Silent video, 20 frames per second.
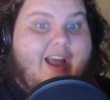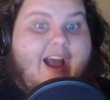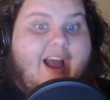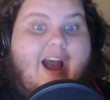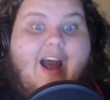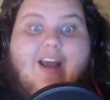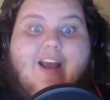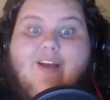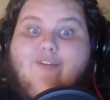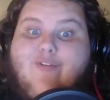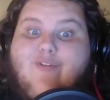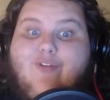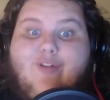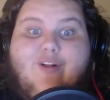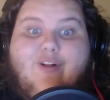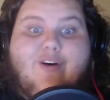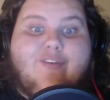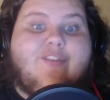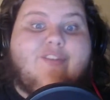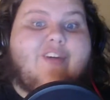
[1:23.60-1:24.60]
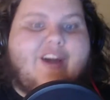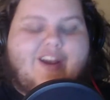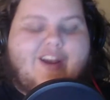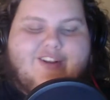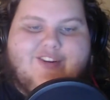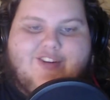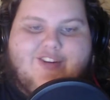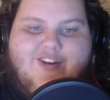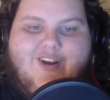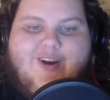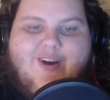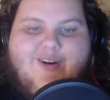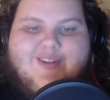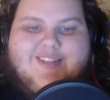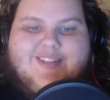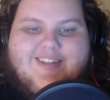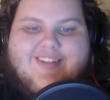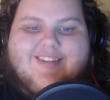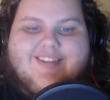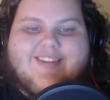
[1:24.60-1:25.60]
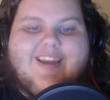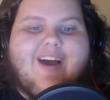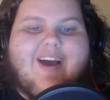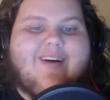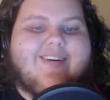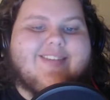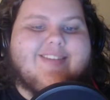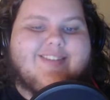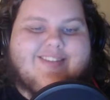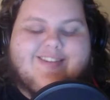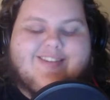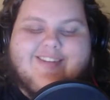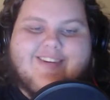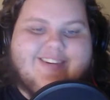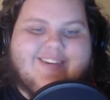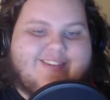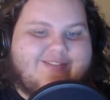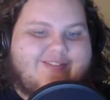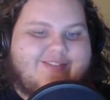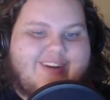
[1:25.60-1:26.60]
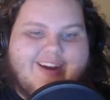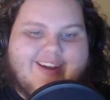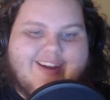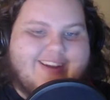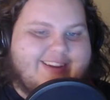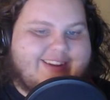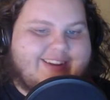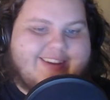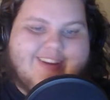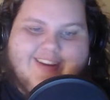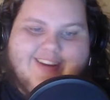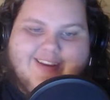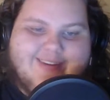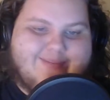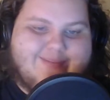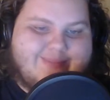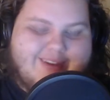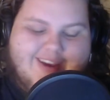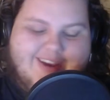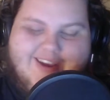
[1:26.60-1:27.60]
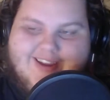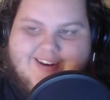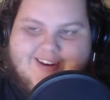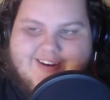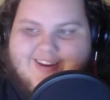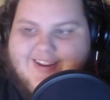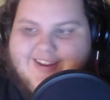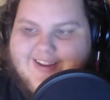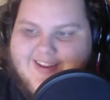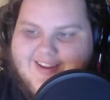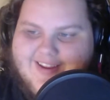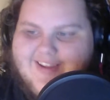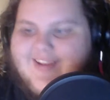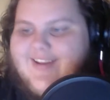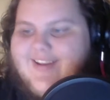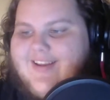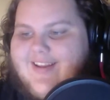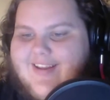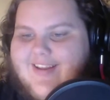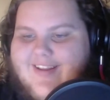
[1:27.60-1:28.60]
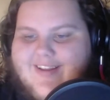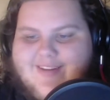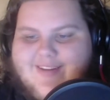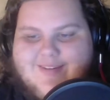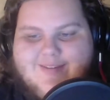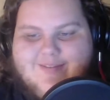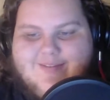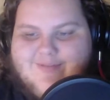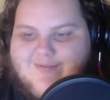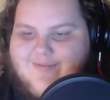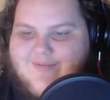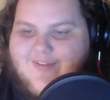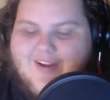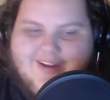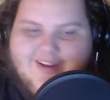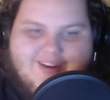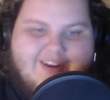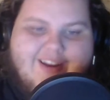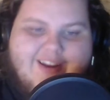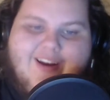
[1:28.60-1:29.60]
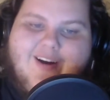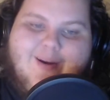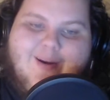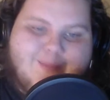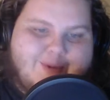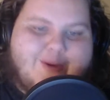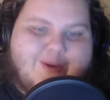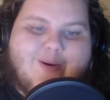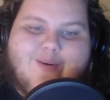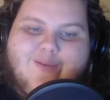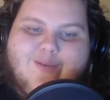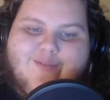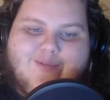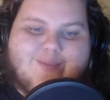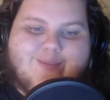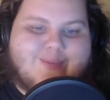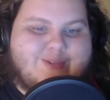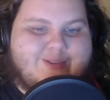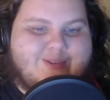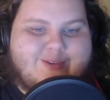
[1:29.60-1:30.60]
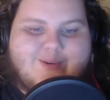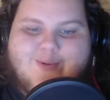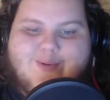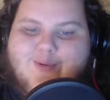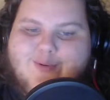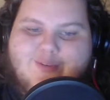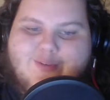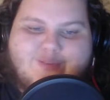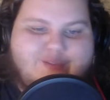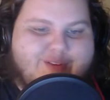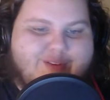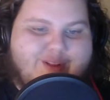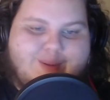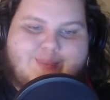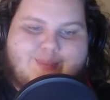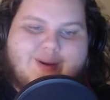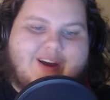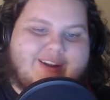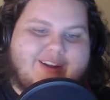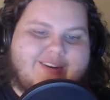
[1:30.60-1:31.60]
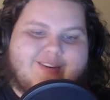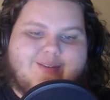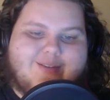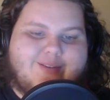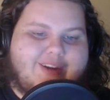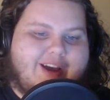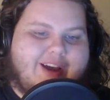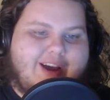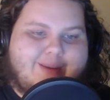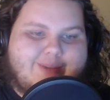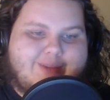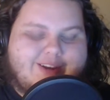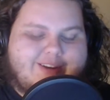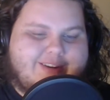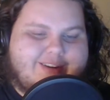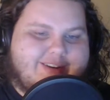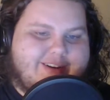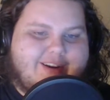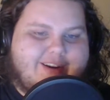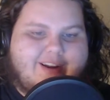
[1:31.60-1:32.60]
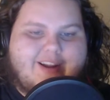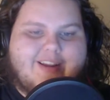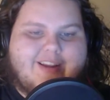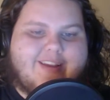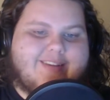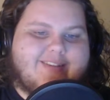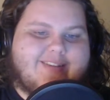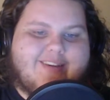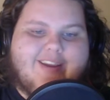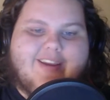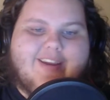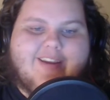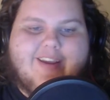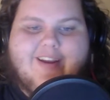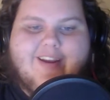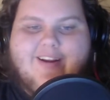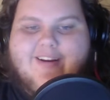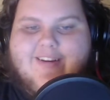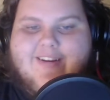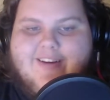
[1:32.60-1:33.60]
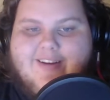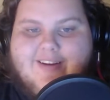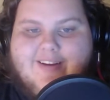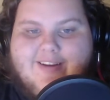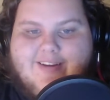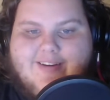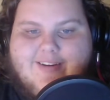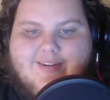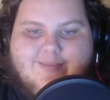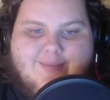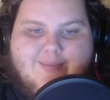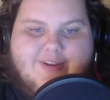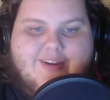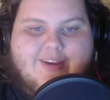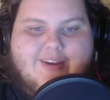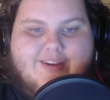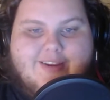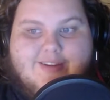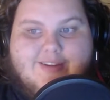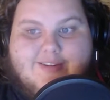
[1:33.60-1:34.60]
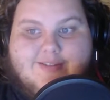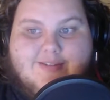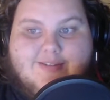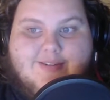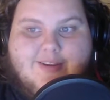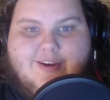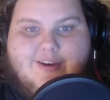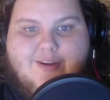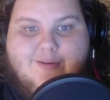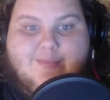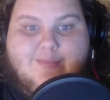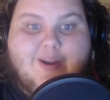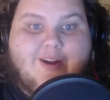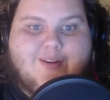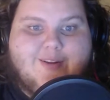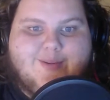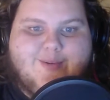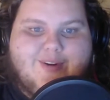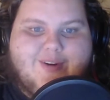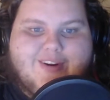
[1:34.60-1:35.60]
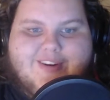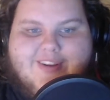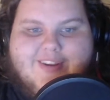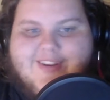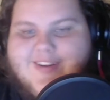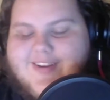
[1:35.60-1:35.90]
I have loved that show since I was a little fucking kid, man. I can come home from school, flip on Toonami, or I guess daycare, because, parents worked.